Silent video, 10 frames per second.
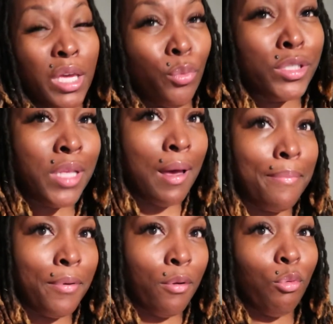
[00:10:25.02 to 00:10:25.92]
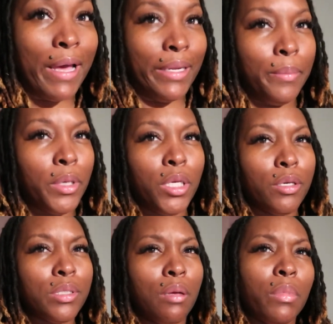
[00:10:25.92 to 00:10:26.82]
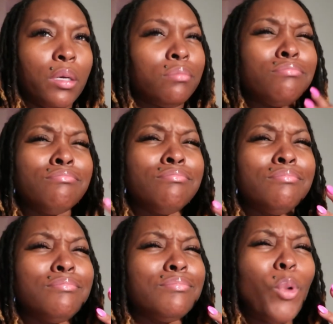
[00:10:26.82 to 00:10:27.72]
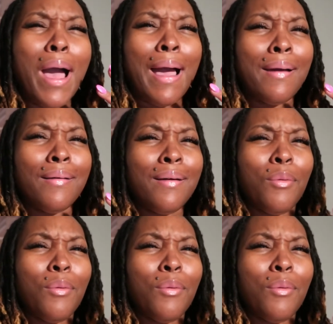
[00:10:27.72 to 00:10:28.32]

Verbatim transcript: it would stop right in the middle of your stomach. Why?